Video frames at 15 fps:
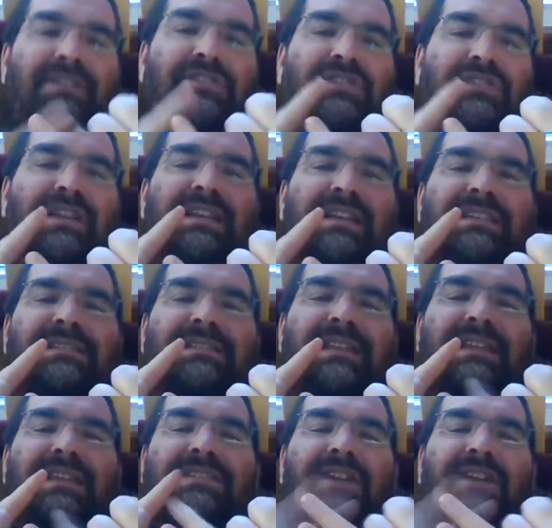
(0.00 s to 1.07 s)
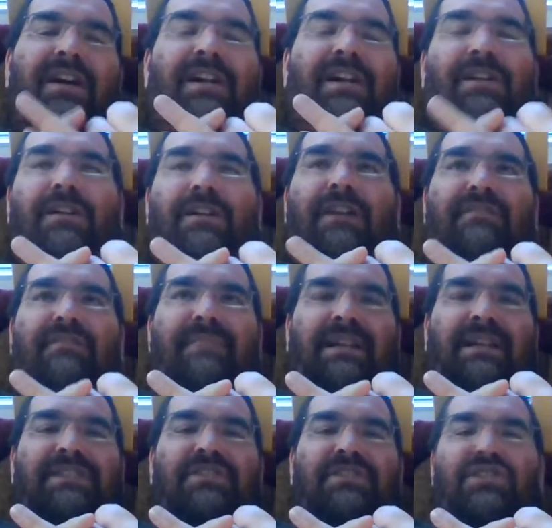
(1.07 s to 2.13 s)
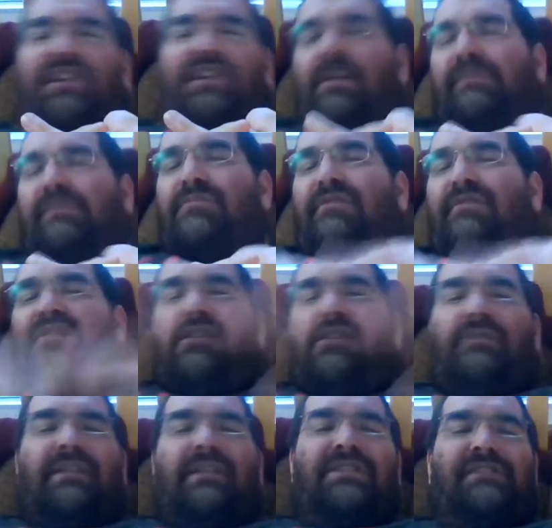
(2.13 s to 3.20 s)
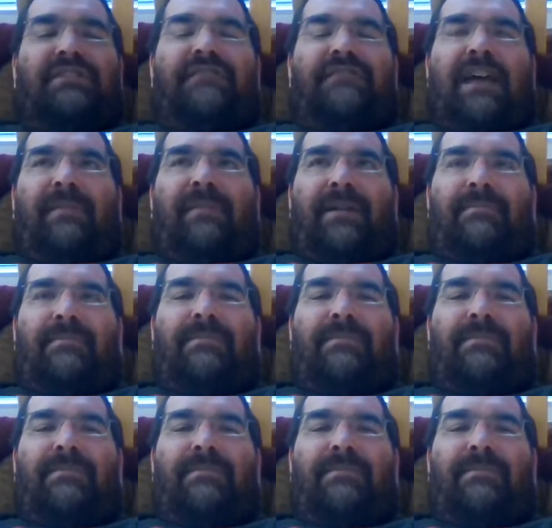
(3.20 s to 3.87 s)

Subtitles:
She is the daughter of a minister. She comes from a very religious family.